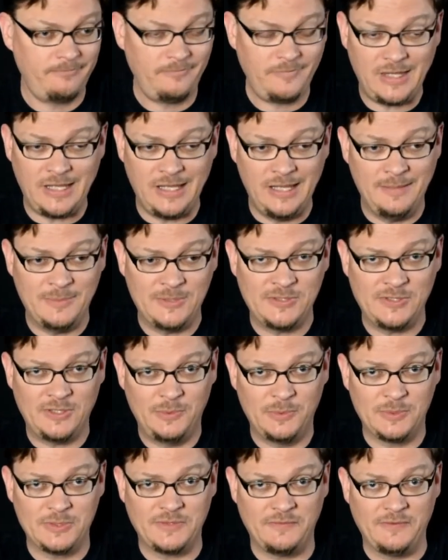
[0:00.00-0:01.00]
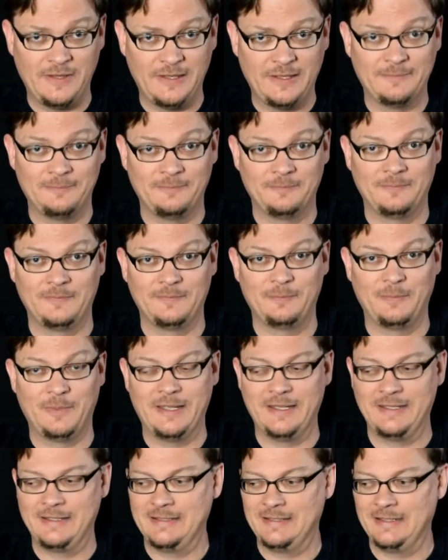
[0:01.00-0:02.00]
a Star Wars fan,
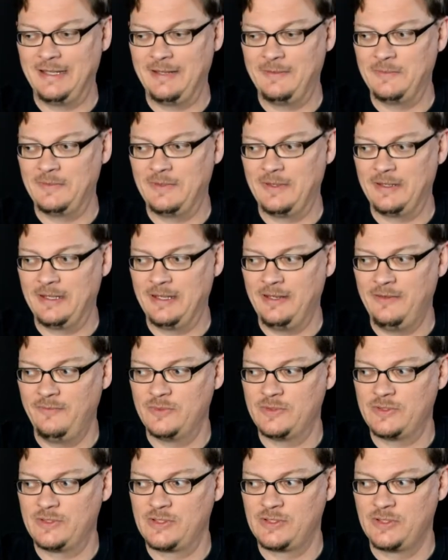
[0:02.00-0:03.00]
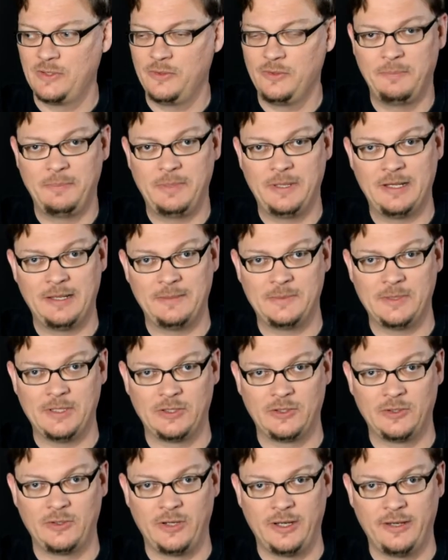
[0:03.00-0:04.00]
but I kind of was slow to pick up
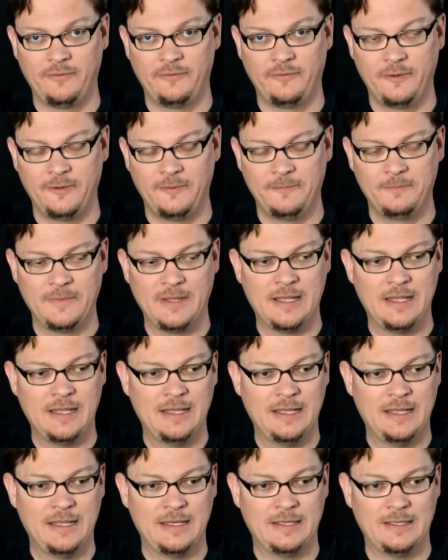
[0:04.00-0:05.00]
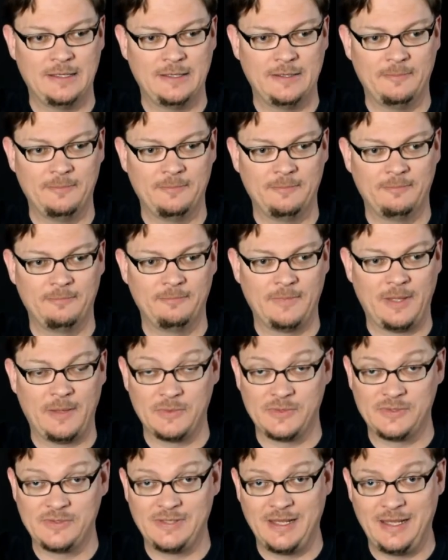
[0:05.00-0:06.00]
Doctor Aphra. I
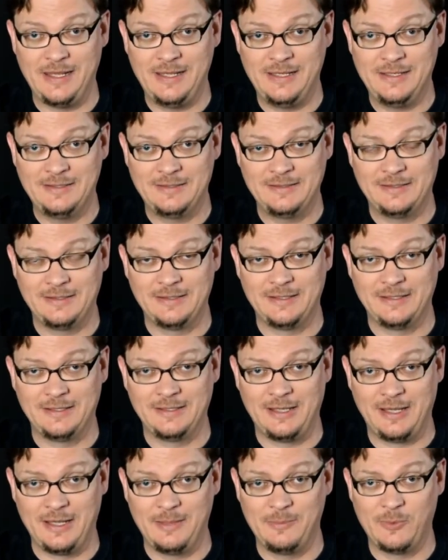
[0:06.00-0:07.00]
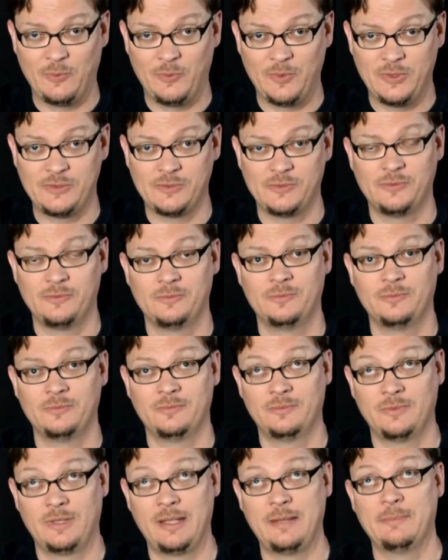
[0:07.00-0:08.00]
will say I'm an original
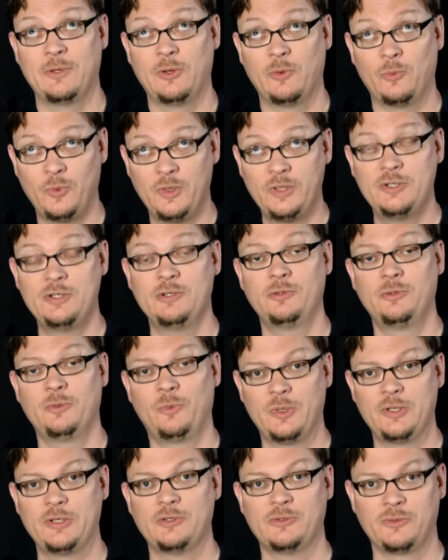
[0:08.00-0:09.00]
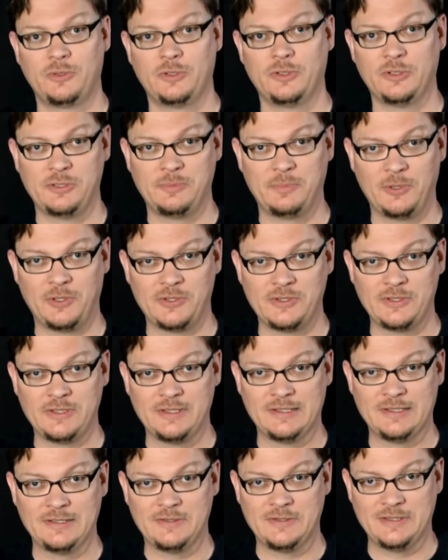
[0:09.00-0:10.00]
trilogy person.
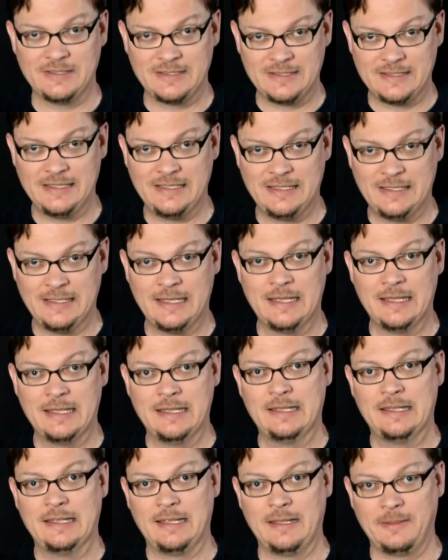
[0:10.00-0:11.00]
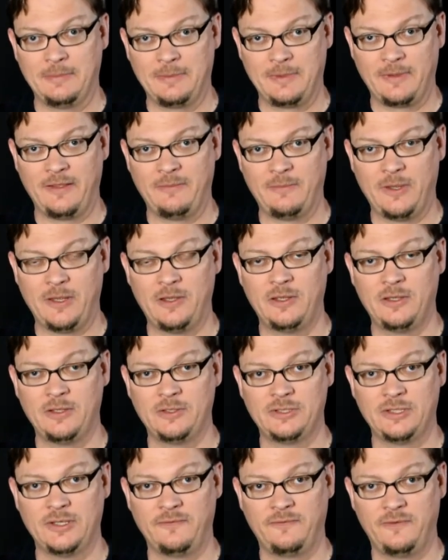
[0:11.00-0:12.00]
As you can see, I got my Han
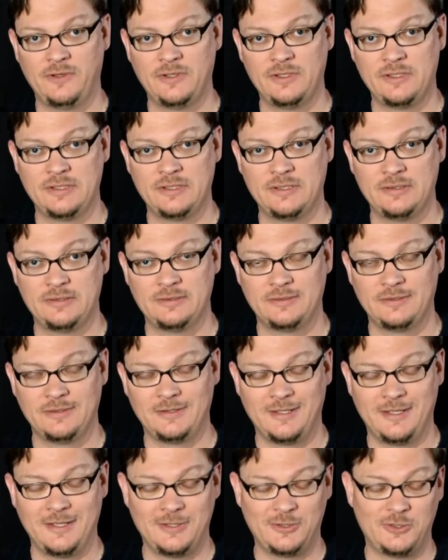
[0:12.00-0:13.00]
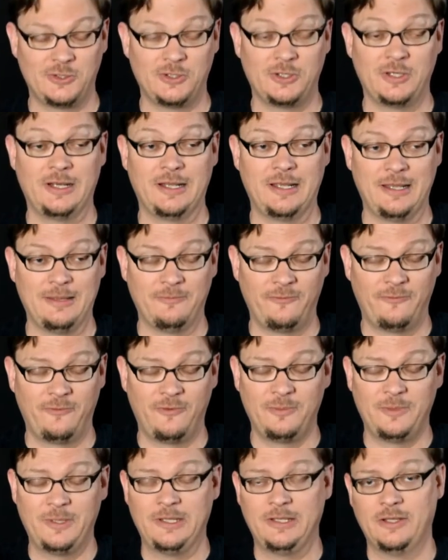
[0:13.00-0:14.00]
Shot First shirt on. I am
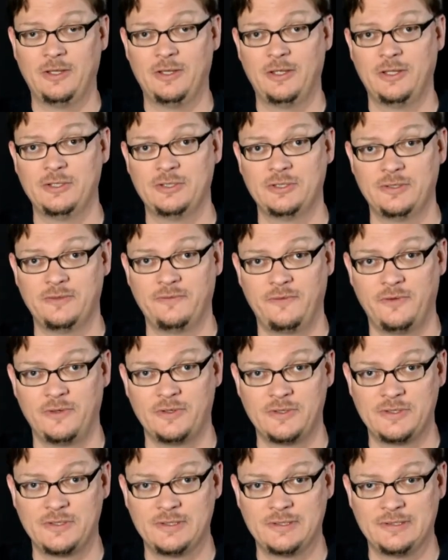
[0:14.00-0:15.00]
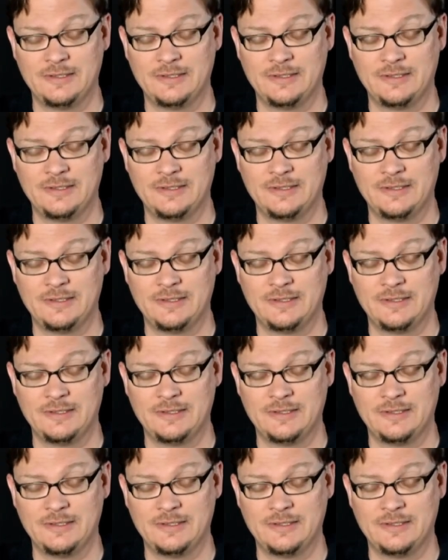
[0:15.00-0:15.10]
firmly in the Han Shot First